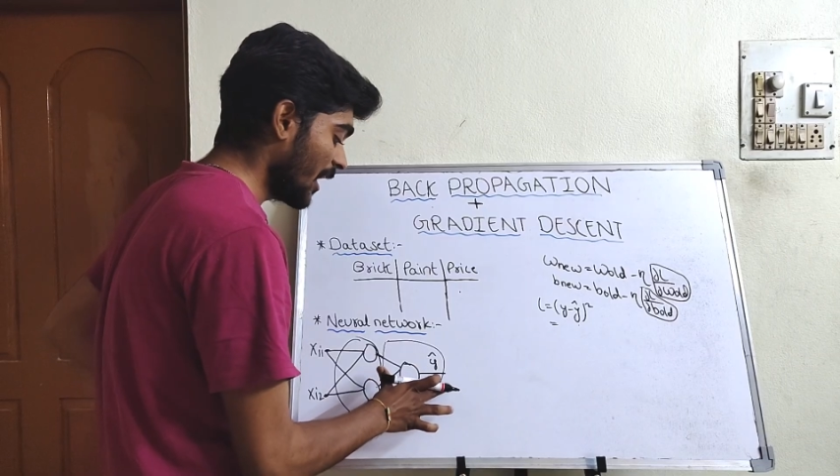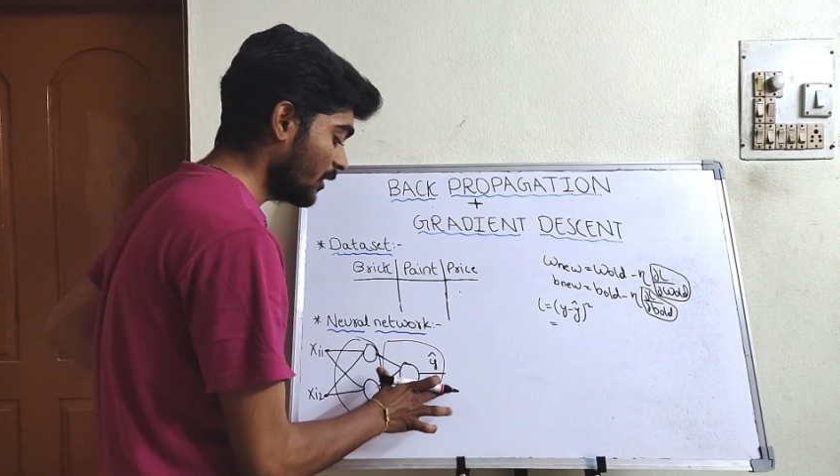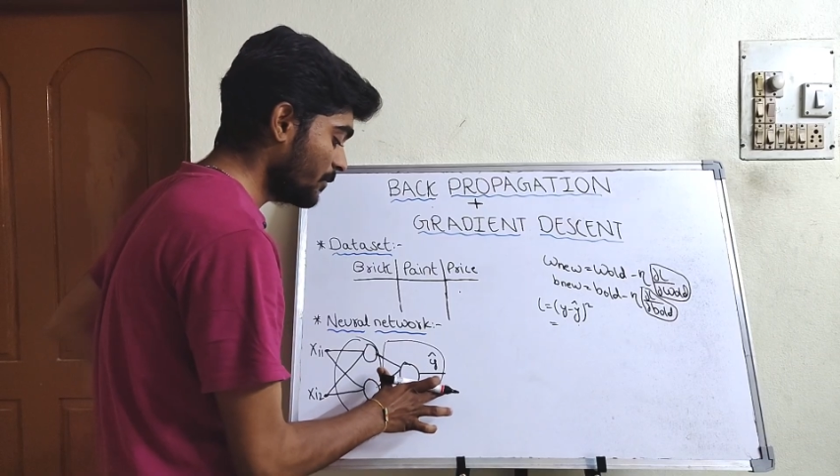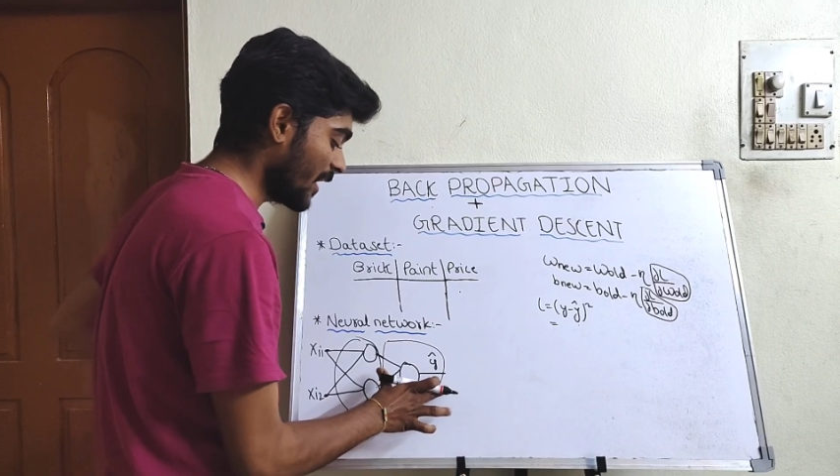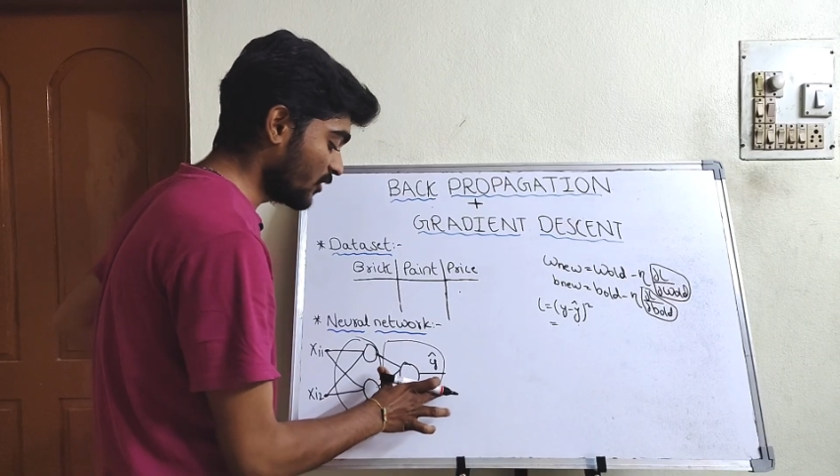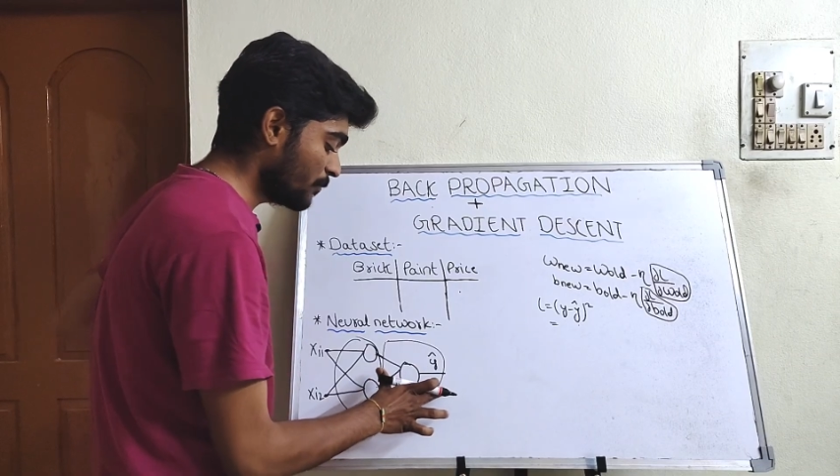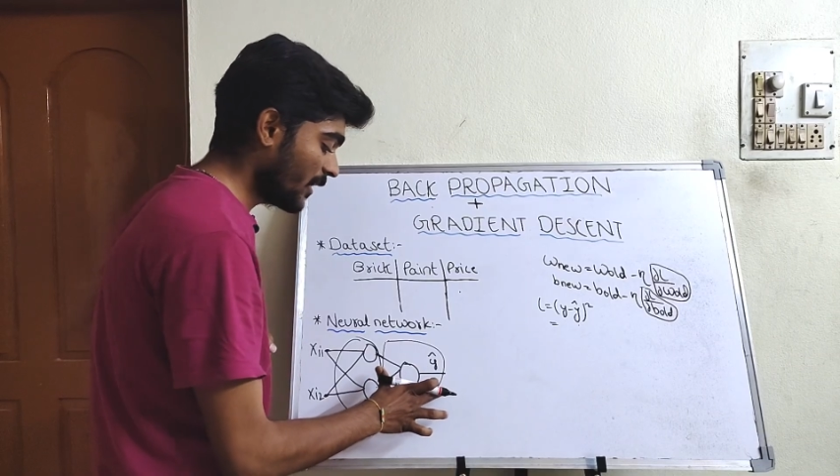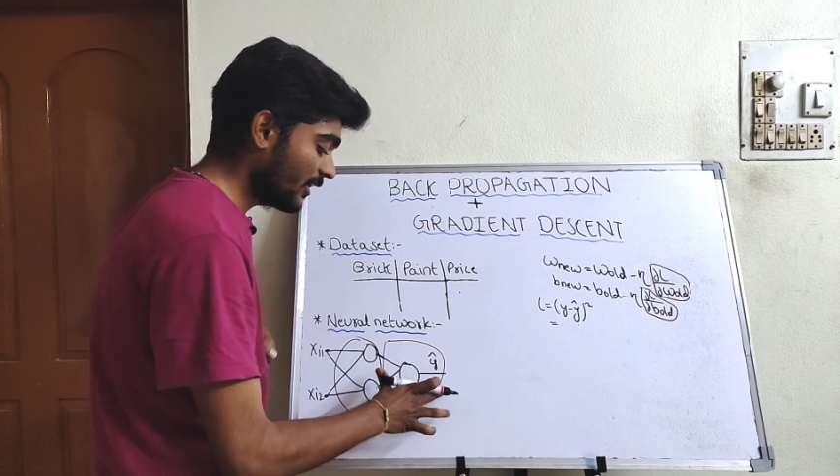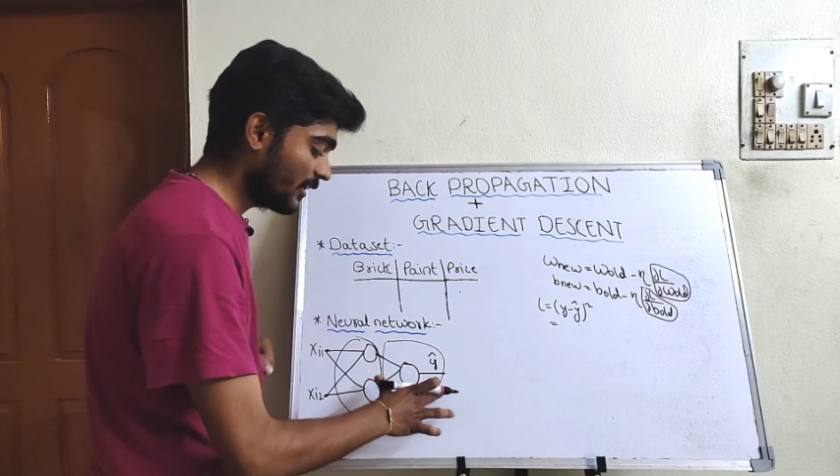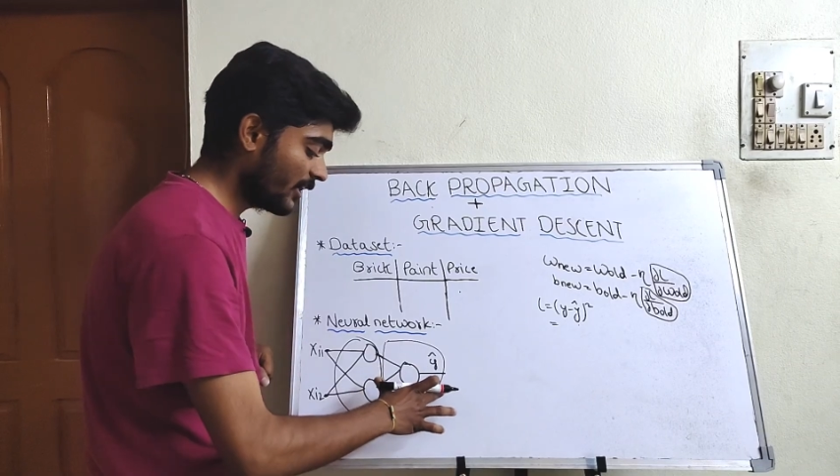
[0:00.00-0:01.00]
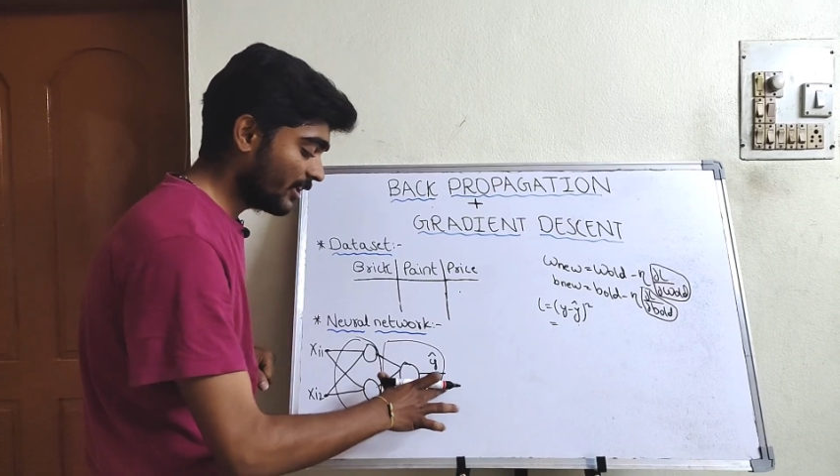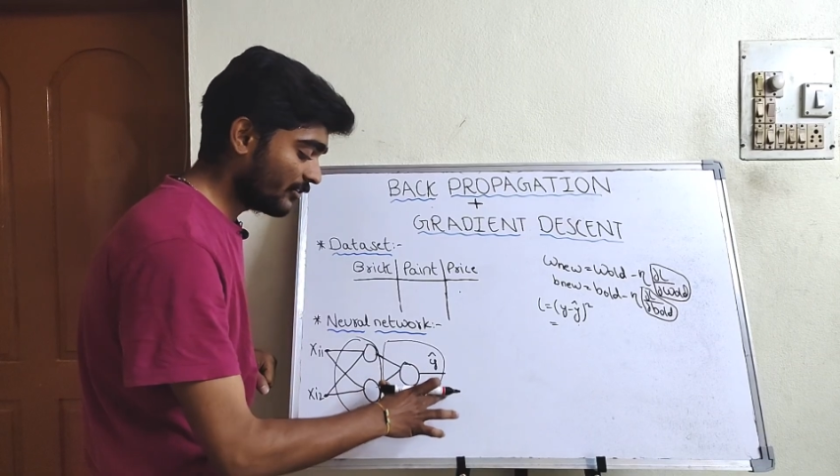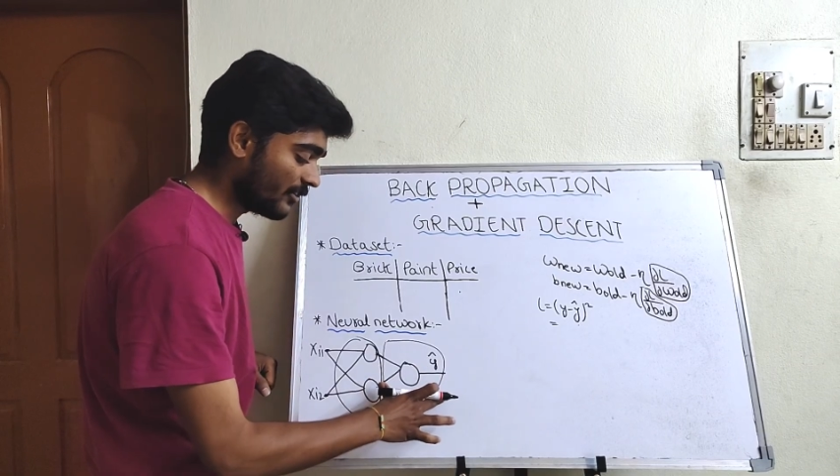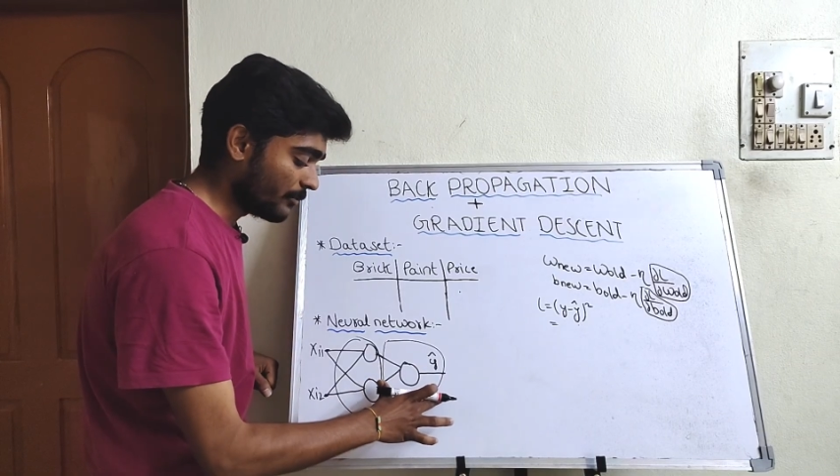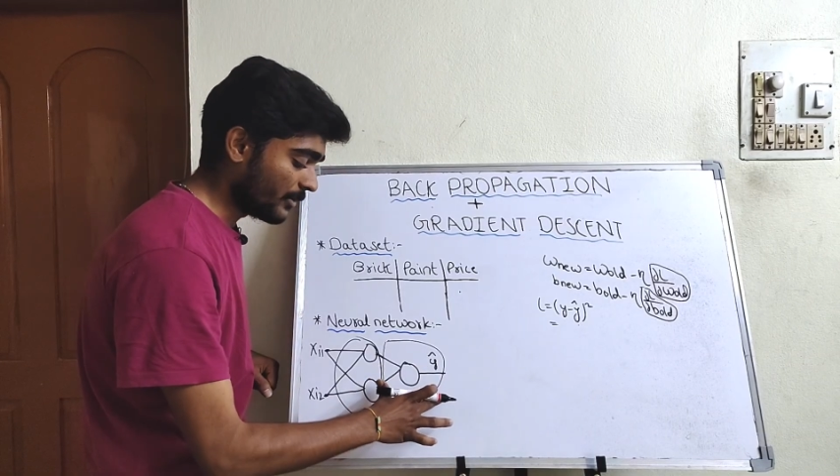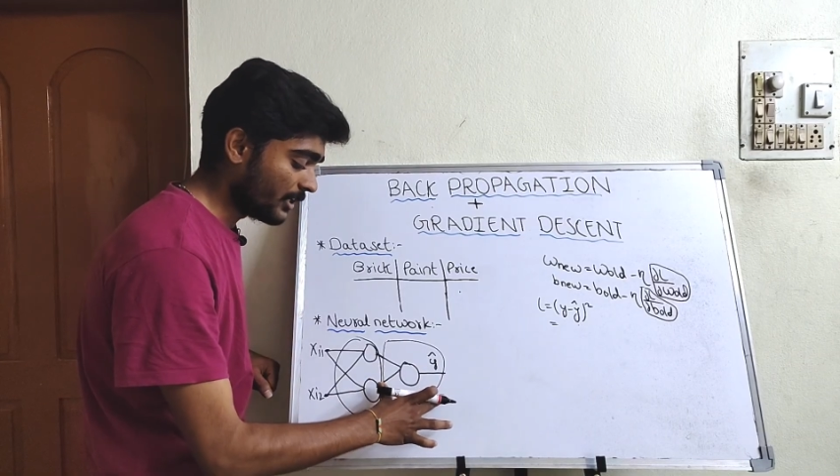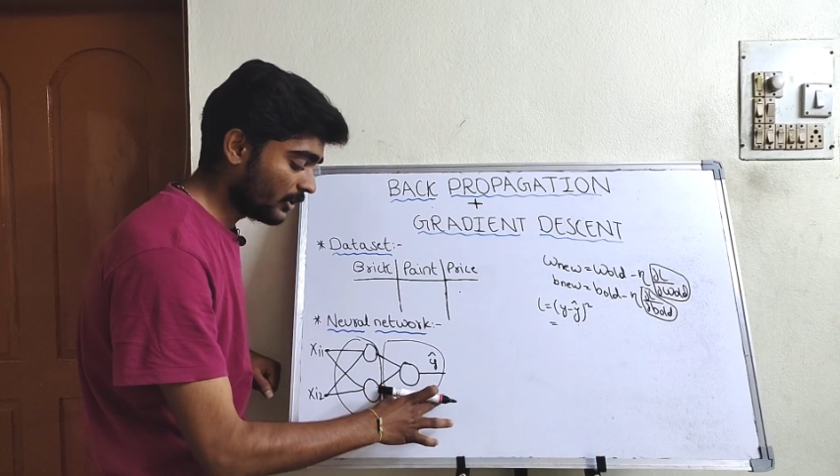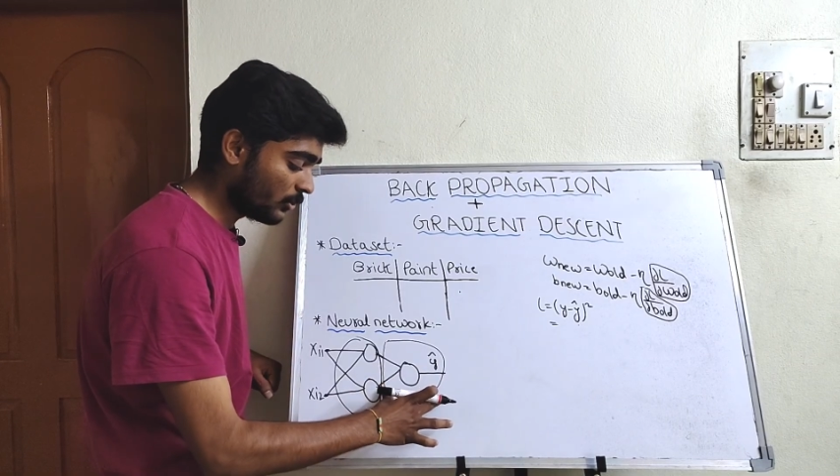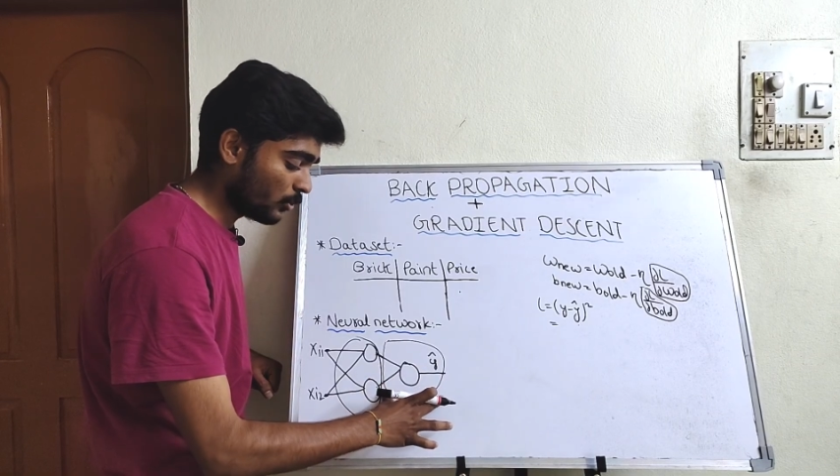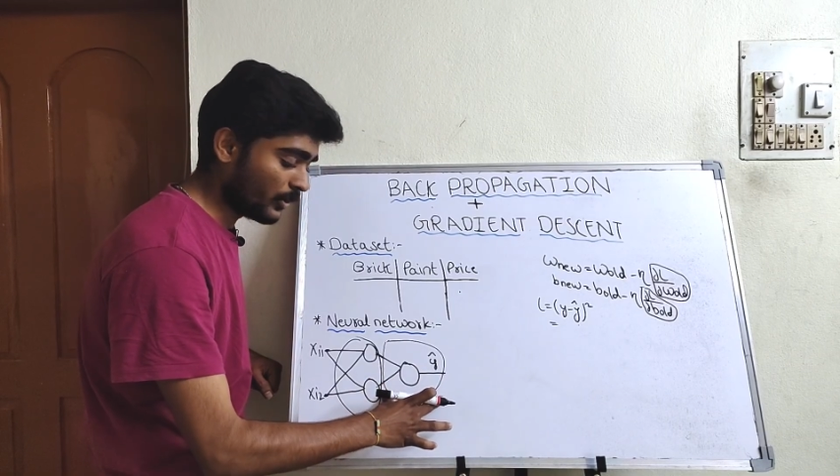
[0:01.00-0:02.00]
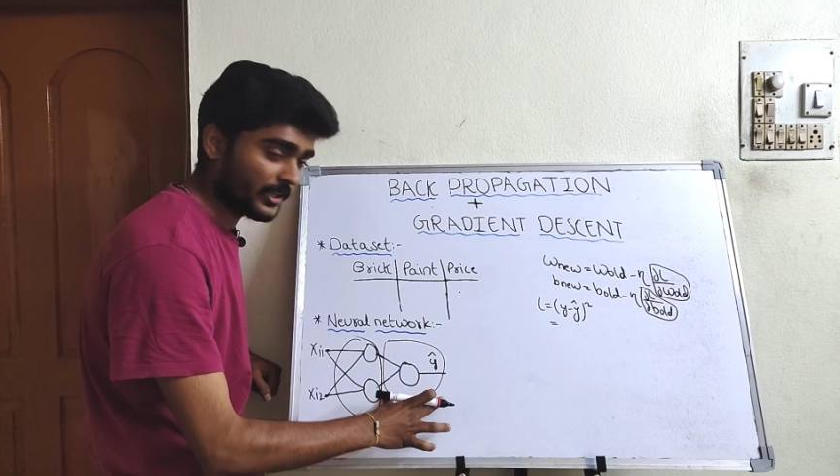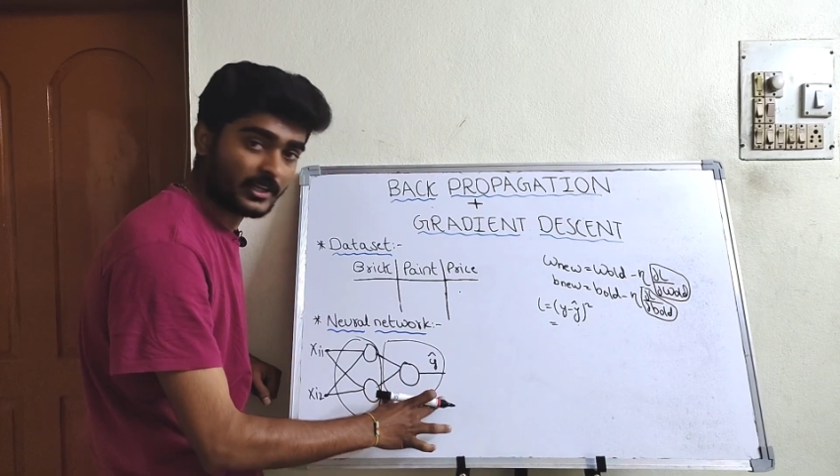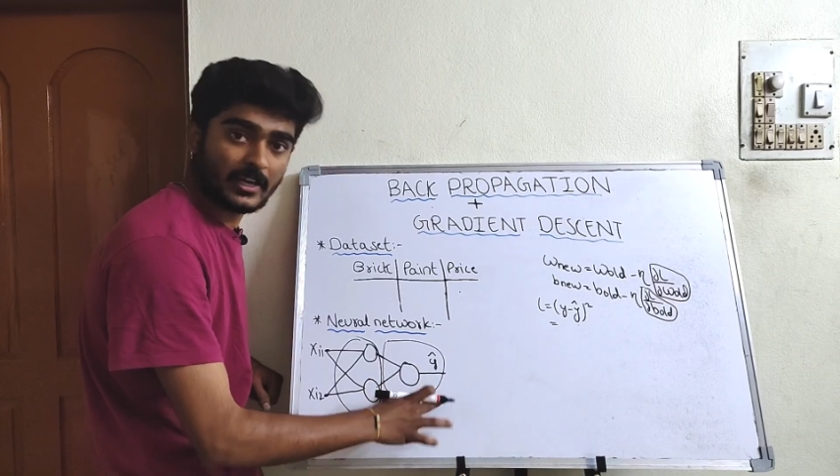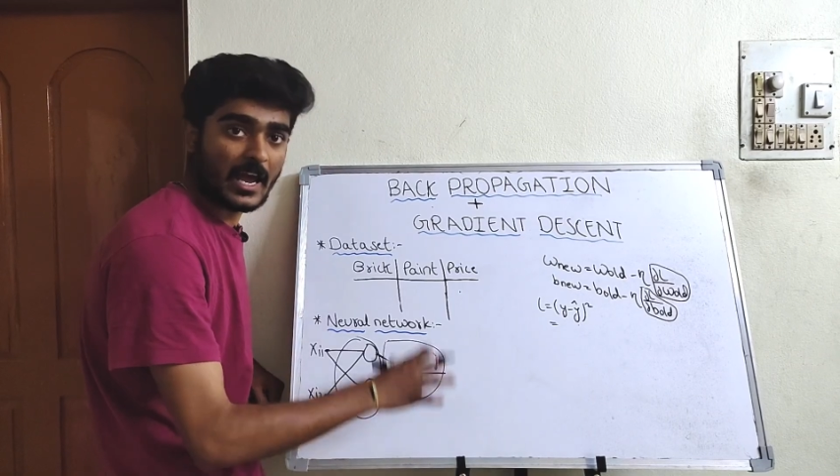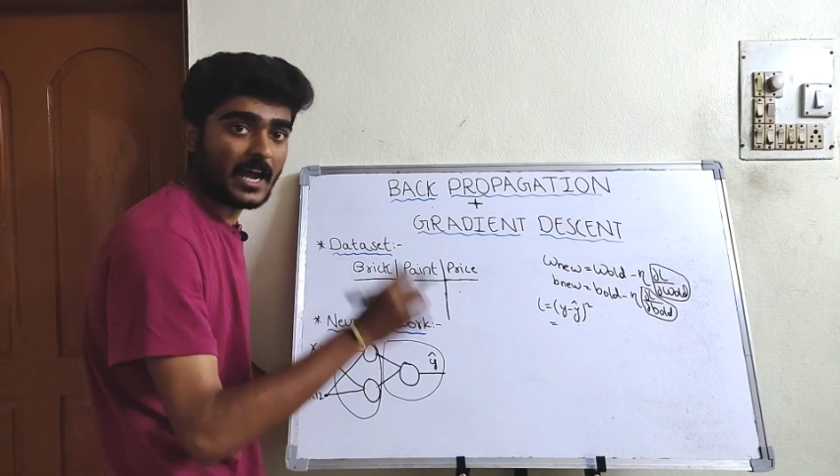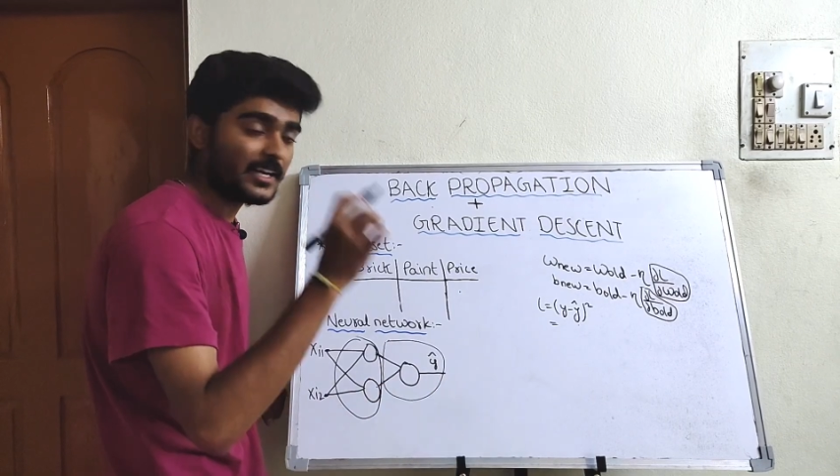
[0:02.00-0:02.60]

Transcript: I'll be expanding it from here to here,